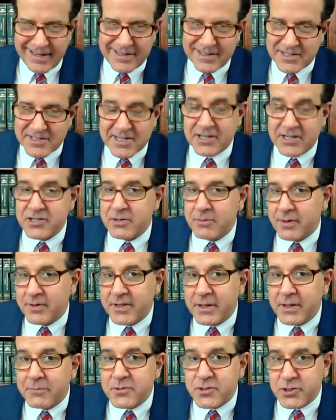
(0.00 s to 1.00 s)
in the section
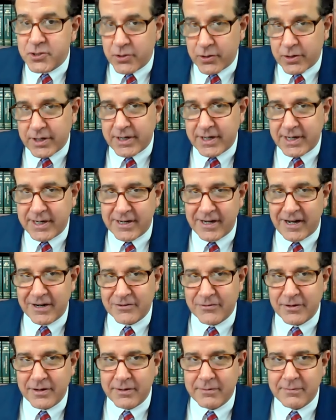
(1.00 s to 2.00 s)
about the absurdity
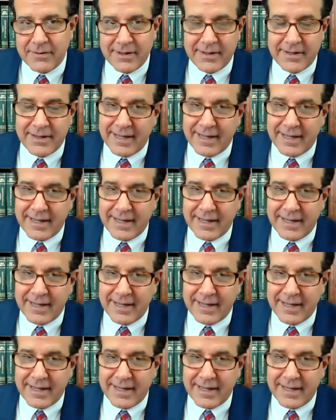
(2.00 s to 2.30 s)
doctrine,